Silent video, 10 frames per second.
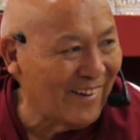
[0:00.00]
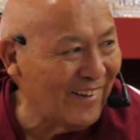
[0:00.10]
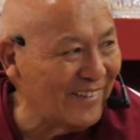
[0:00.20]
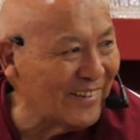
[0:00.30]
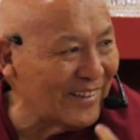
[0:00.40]

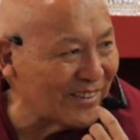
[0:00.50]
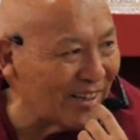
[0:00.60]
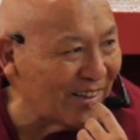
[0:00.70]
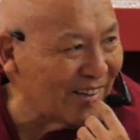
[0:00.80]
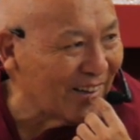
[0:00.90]
And the
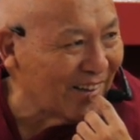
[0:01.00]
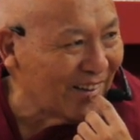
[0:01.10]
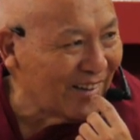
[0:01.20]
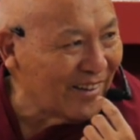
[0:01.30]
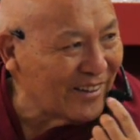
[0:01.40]
tongue
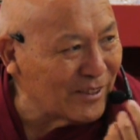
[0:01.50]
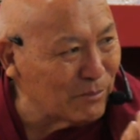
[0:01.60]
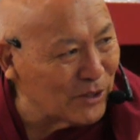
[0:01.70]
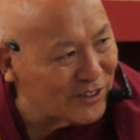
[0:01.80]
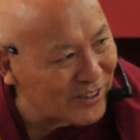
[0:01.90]
is
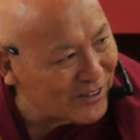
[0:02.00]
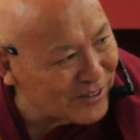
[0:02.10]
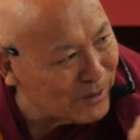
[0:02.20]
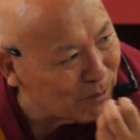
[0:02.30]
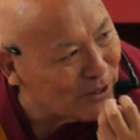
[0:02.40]
just
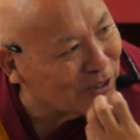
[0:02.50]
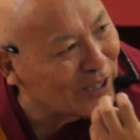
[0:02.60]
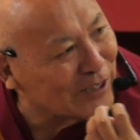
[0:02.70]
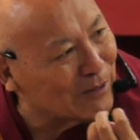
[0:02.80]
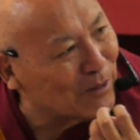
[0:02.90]
deep
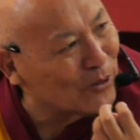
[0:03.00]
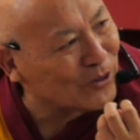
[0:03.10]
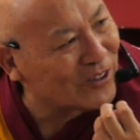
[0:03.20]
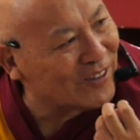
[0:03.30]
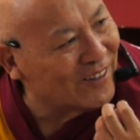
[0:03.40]
inside the
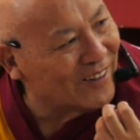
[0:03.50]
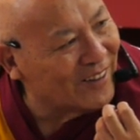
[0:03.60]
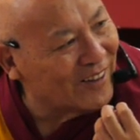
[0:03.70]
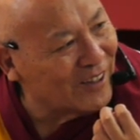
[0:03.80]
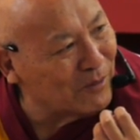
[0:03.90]
mouth.
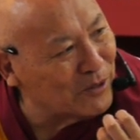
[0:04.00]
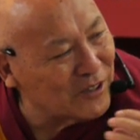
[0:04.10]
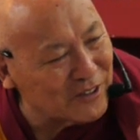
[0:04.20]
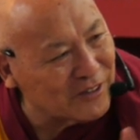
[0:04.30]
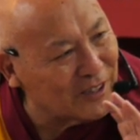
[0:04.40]
It means
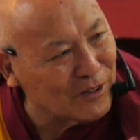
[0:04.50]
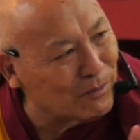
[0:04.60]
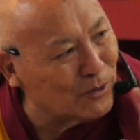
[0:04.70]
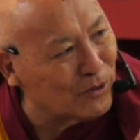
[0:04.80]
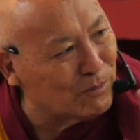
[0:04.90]
it's none
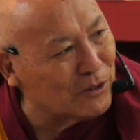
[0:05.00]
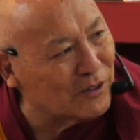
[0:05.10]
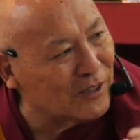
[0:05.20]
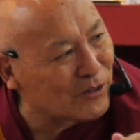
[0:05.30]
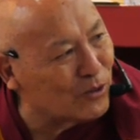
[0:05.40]
of your
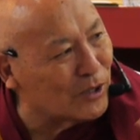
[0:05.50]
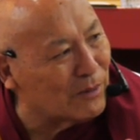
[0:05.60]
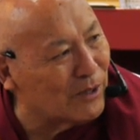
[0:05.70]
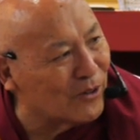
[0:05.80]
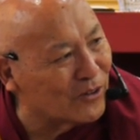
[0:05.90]
business to
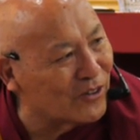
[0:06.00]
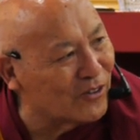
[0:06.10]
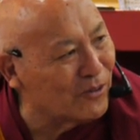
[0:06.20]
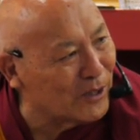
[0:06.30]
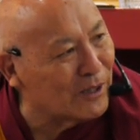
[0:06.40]
come out. You
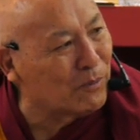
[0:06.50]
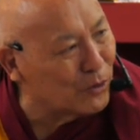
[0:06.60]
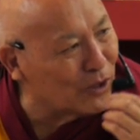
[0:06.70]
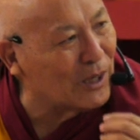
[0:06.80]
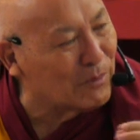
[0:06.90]
know, when the
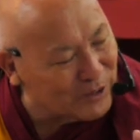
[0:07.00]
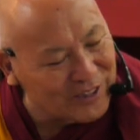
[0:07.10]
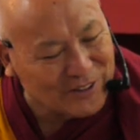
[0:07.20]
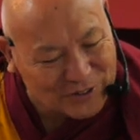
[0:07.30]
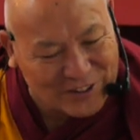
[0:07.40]
food comes
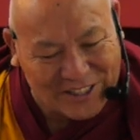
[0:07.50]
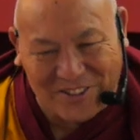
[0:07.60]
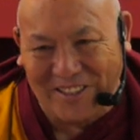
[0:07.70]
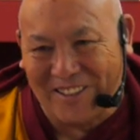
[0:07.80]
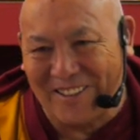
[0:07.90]
in, you
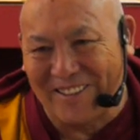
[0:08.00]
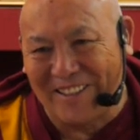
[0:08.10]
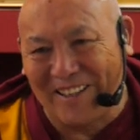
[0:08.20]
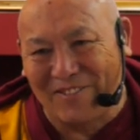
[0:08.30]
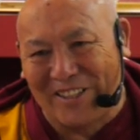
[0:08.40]
test it and
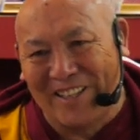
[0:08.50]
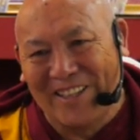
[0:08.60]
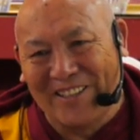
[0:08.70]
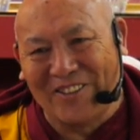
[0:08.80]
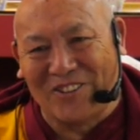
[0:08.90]
tell me
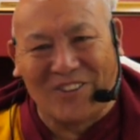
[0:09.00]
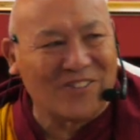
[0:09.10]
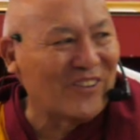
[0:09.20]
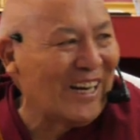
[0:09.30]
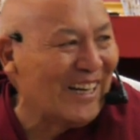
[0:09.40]
good or
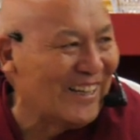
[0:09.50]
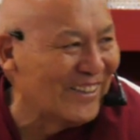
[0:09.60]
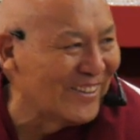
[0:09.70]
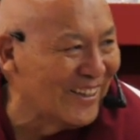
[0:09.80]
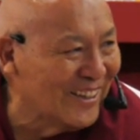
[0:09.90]
bad.
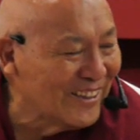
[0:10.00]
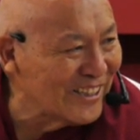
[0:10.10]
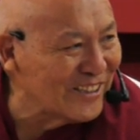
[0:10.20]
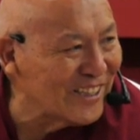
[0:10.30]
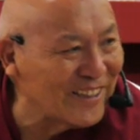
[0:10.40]
You know,
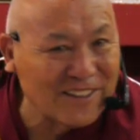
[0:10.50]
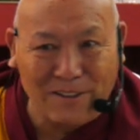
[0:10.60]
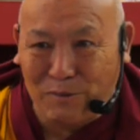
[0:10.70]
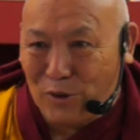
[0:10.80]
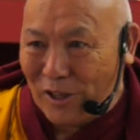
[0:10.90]
things like that.
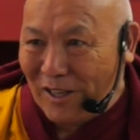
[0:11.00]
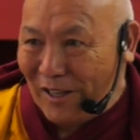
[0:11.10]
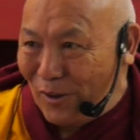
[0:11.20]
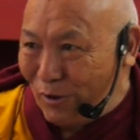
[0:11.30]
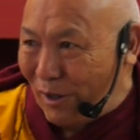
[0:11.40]
If you really
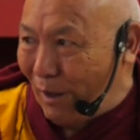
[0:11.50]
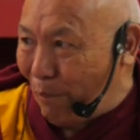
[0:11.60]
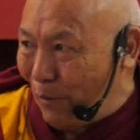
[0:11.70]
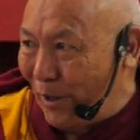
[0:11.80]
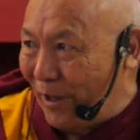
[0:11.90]
look
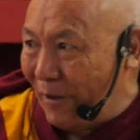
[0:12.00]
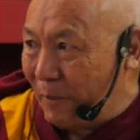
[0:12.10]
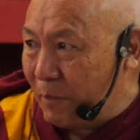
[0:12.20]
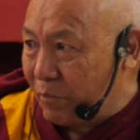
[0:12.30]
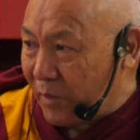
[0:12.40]
carefully,
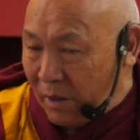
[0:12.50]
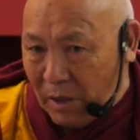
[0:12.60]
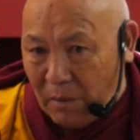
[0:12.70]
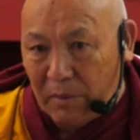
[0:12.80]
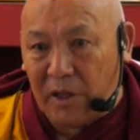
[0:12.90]

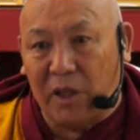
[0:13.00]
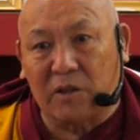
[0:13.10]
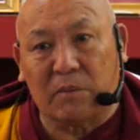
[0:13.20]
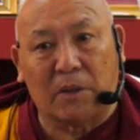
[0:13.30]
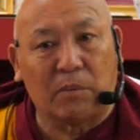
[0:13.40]
everything
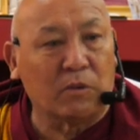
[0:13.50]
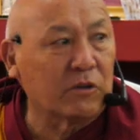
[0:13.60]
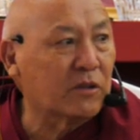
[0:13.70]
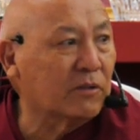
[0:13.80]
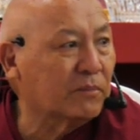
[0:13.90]
is a
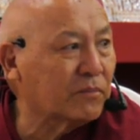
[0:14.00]
purpose.